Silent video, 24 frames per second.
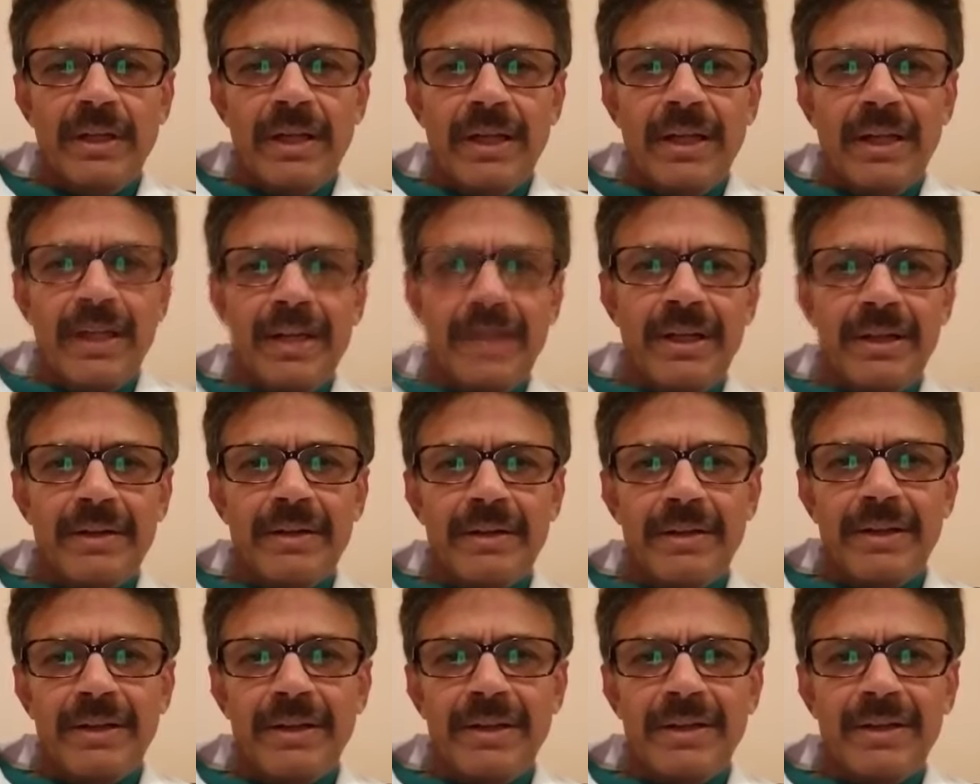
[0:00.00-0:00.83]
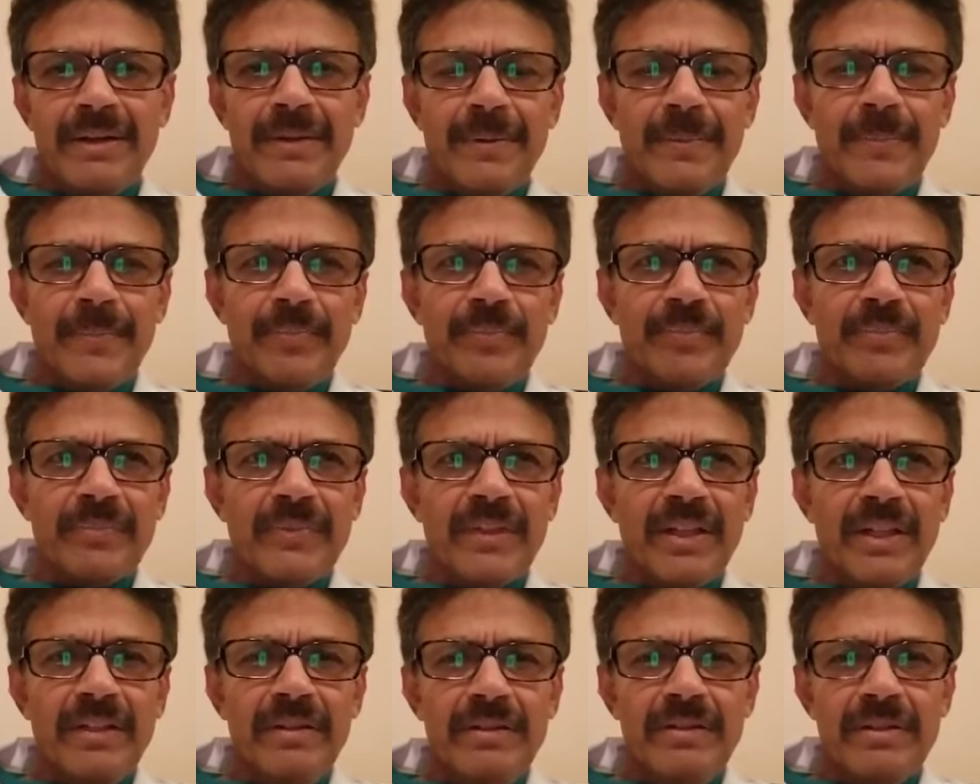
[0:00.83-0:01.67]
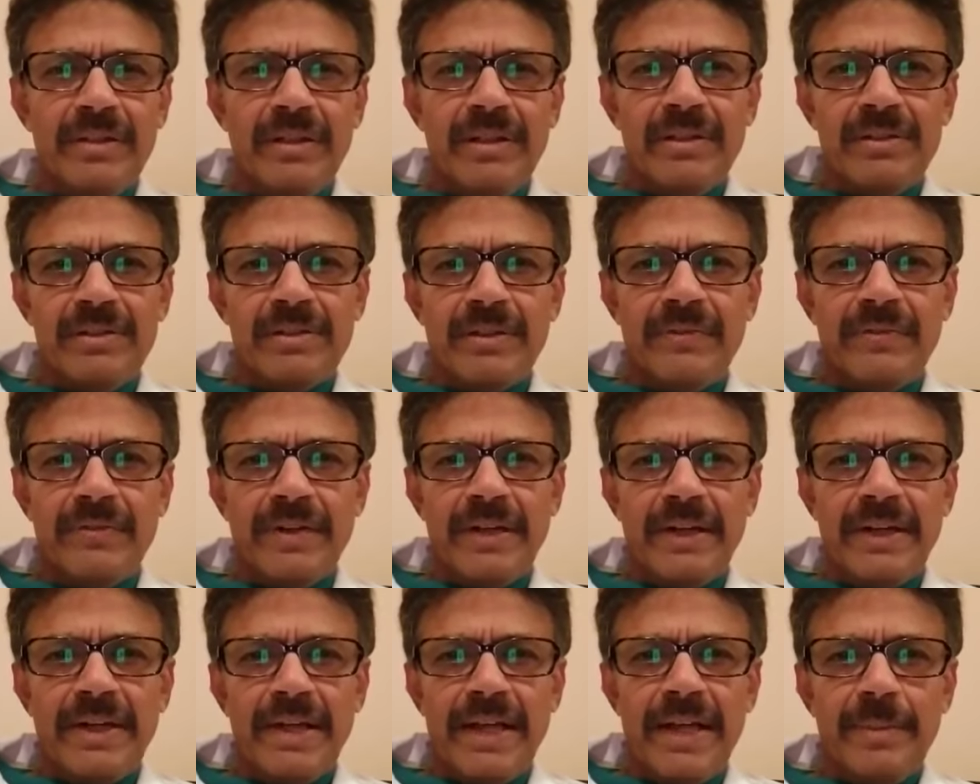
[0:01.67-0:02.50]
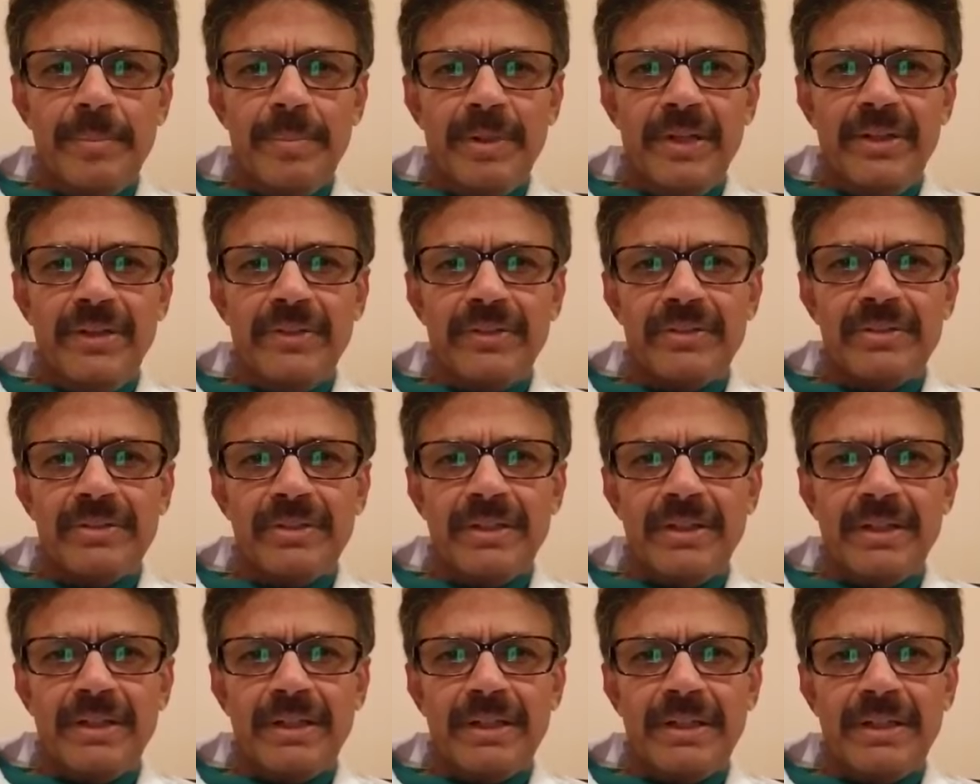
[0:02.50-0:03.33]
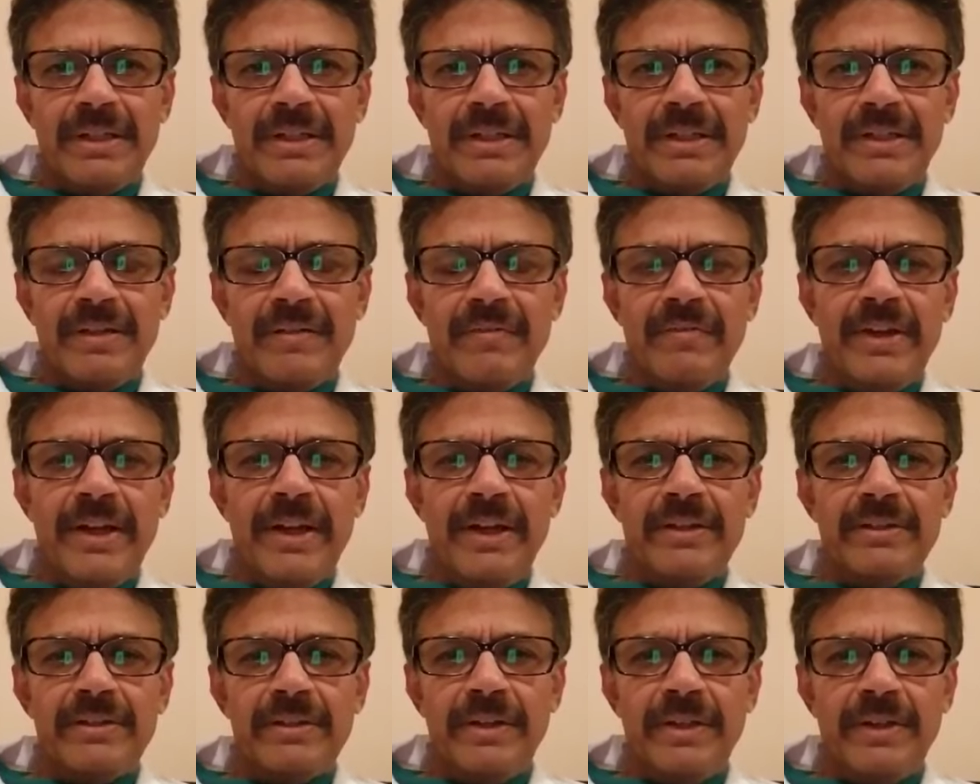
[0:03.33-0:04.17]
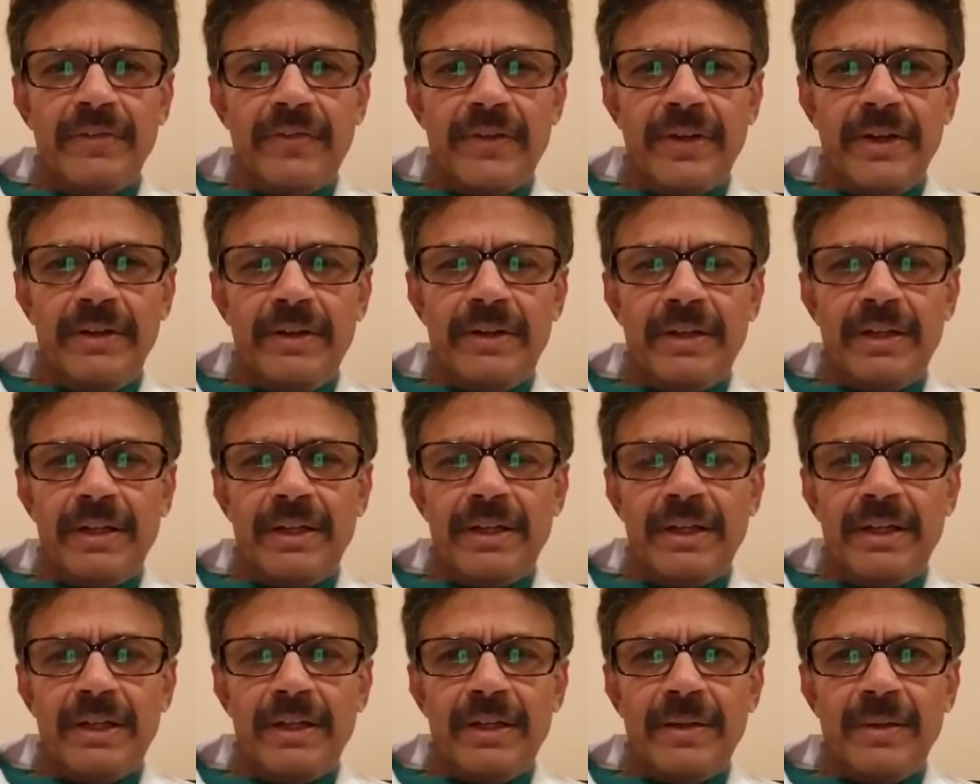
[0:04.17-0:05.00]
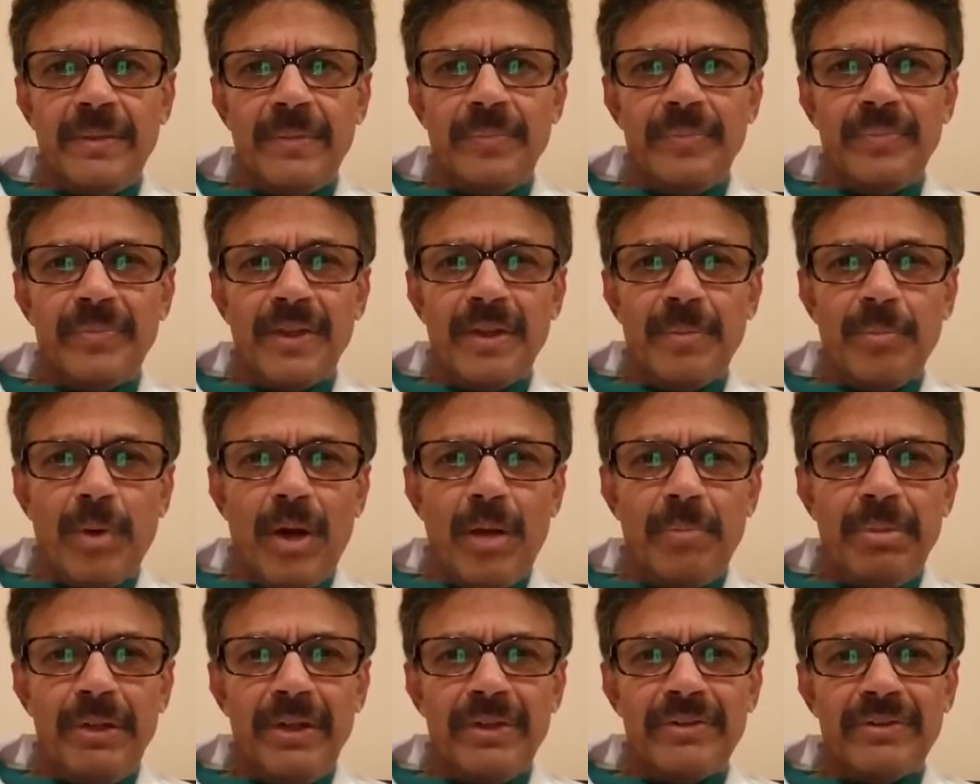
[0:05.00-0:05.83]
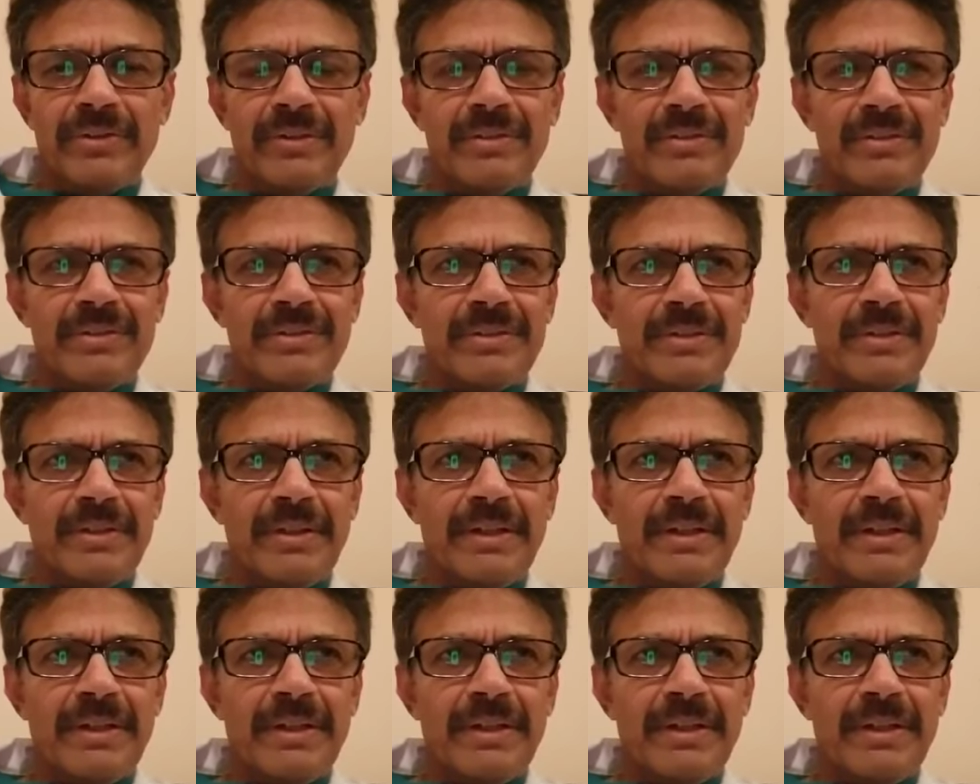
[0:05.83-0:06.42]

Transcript: And the incidence of diabetes varies in different populations.